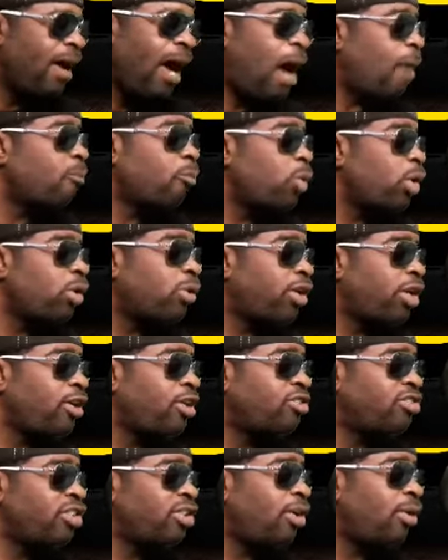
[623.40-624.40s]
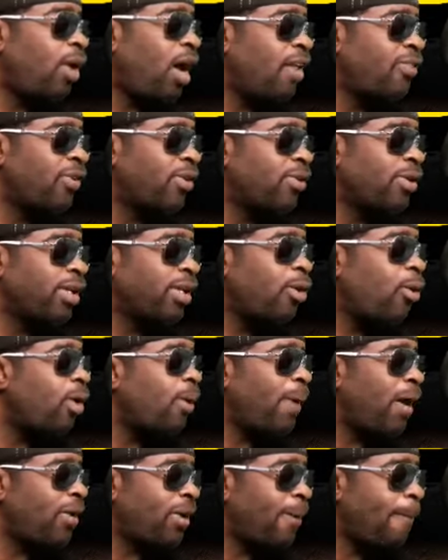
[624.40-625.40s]
I'm real curious to know how they're going to go
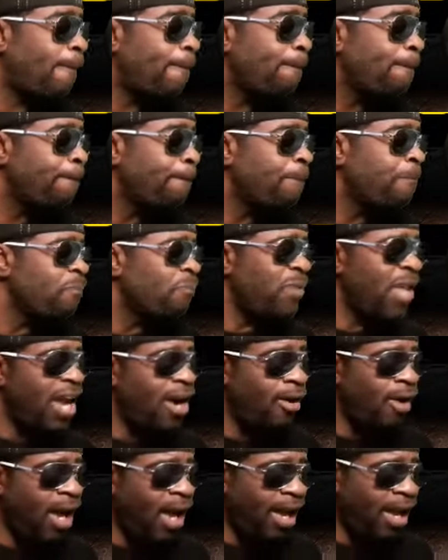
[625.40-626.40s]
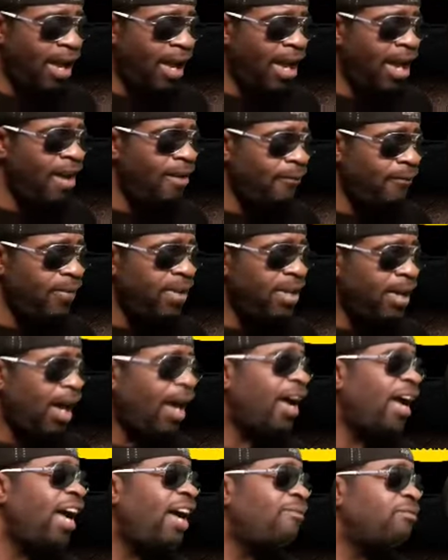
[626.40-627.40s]
about it. Now, I
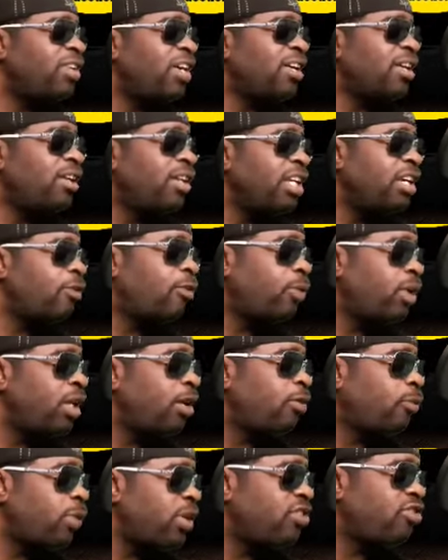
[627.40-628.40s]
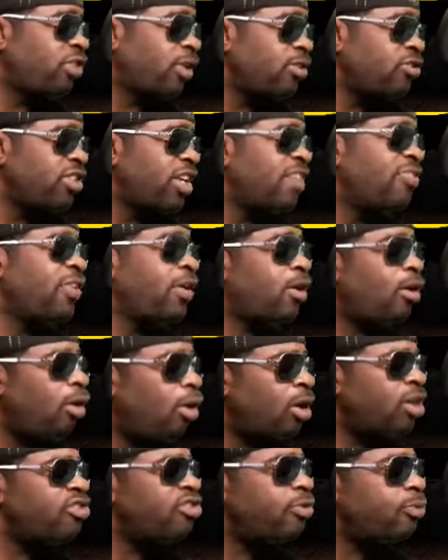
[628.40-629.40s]
have done a little research, and there
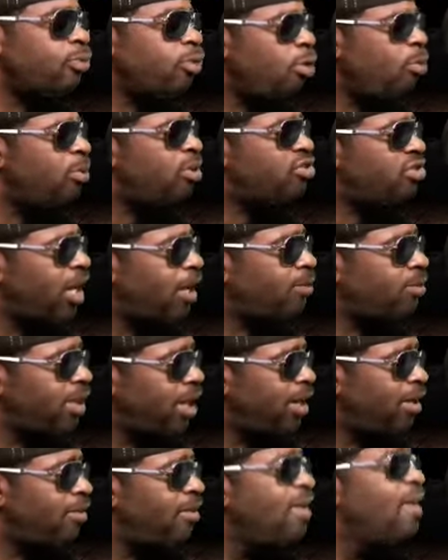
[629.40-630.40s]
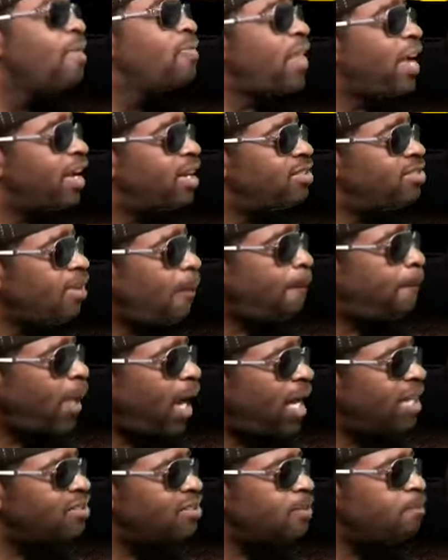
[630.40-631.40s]
are some rumors out there that it's a
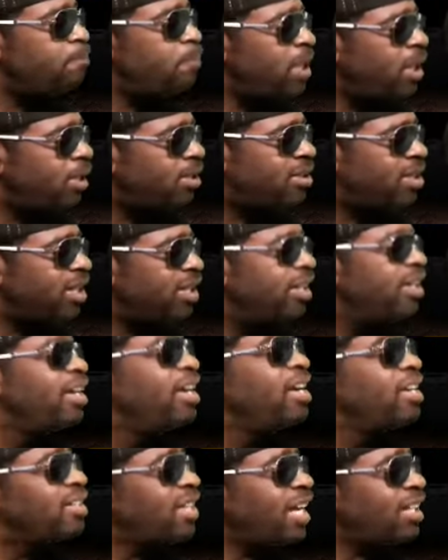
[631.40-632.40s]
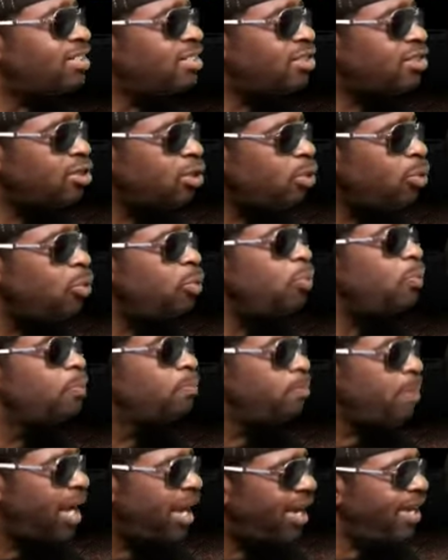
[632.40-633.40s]
possibility that Stu
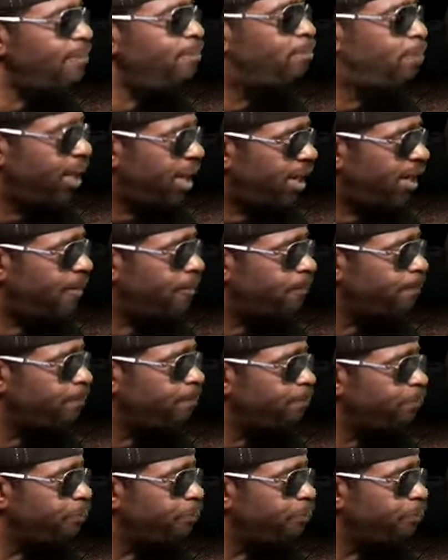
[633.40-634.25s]
may be